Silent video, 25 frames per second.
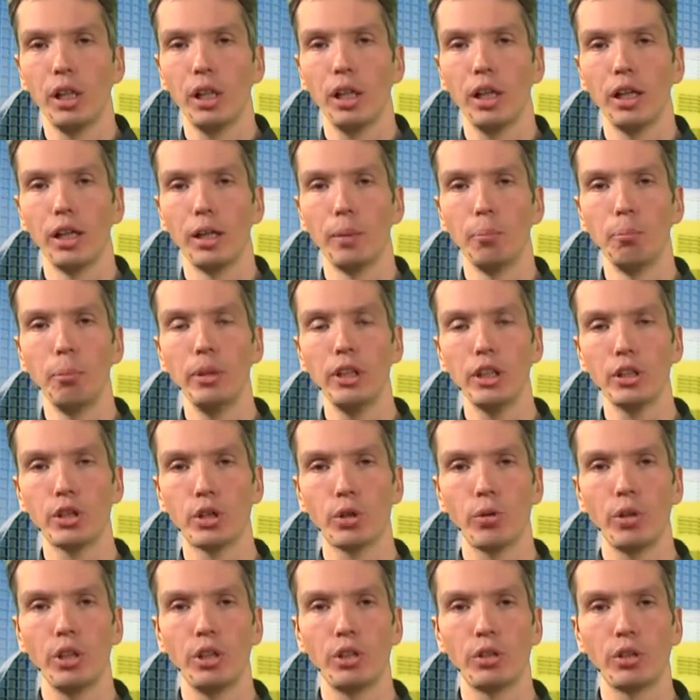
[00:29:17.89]

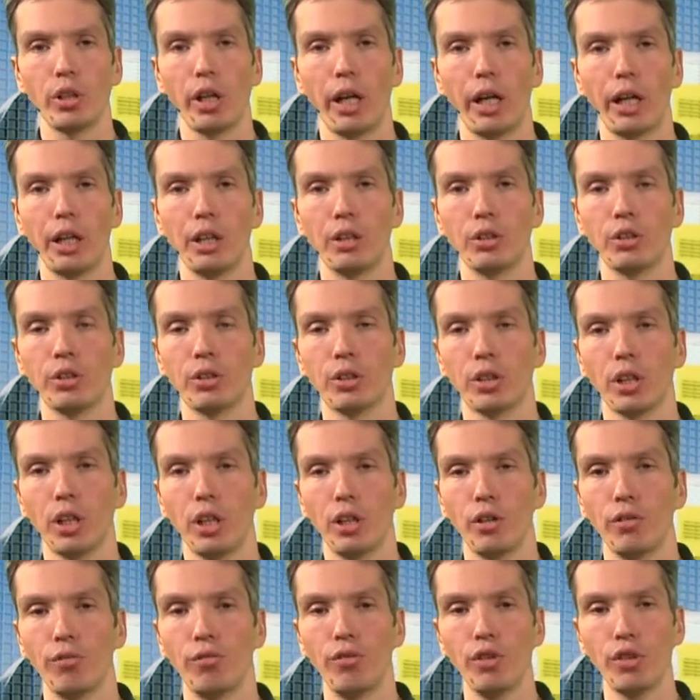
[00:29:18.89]
military science,
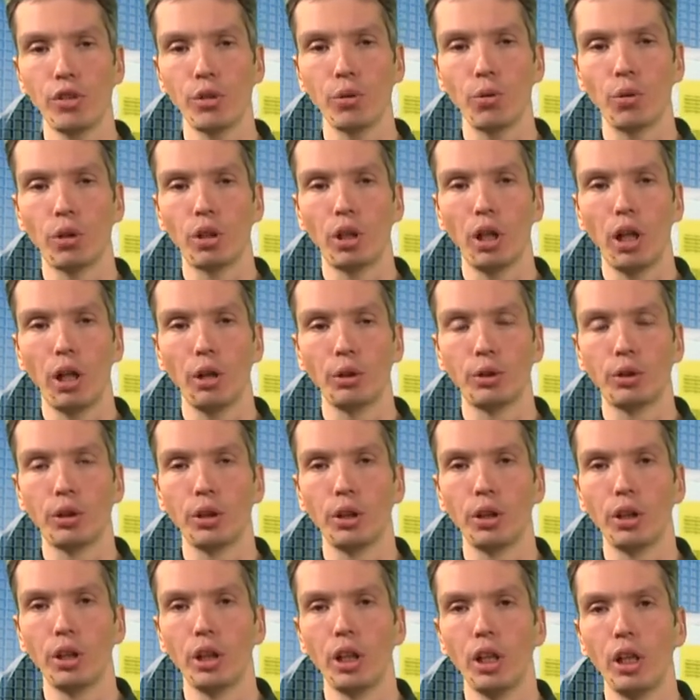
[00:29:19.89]
visual
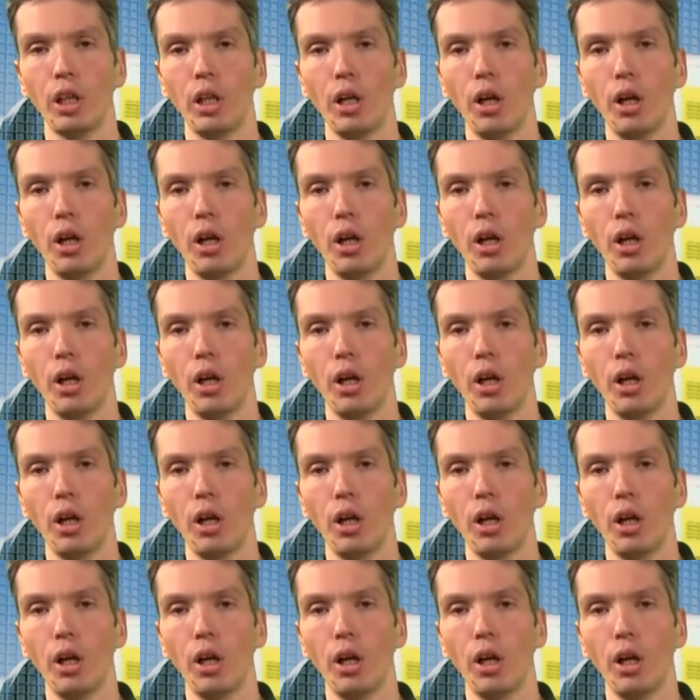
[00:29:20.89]
culture,